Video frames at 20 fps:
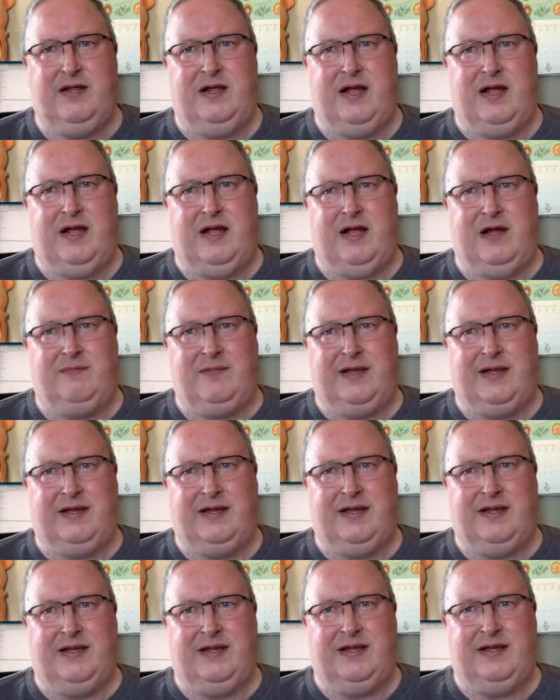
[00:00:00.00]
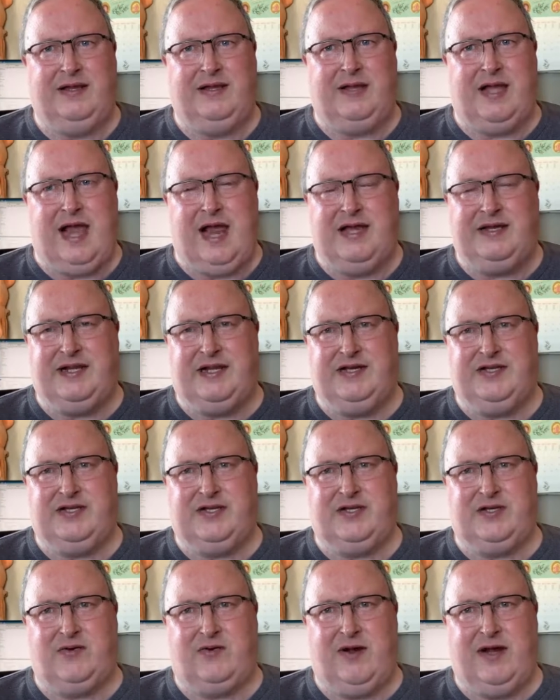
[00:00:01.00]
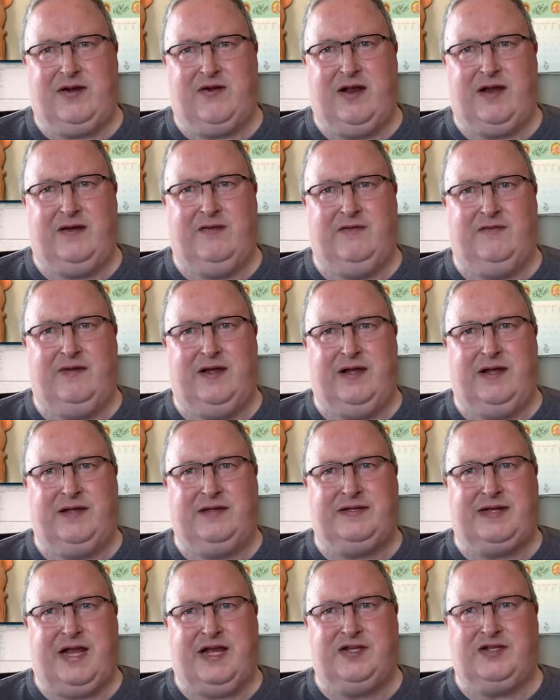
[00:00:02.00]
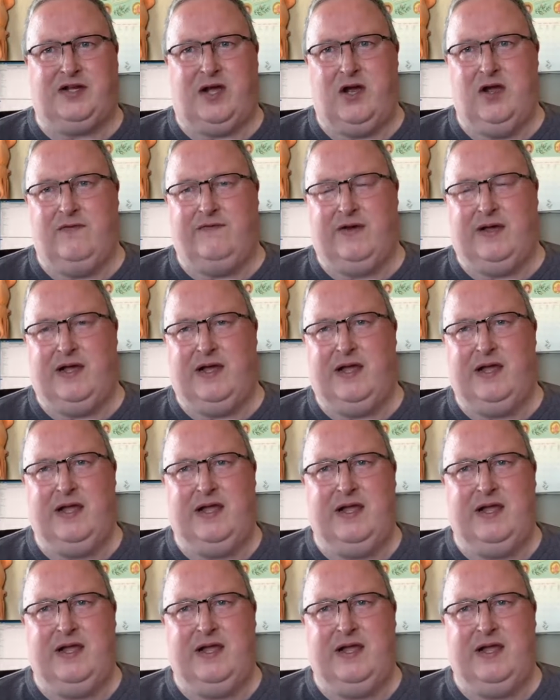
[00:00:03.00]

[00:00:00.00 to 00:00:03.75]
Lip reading: and Aidan's story kind of takes over.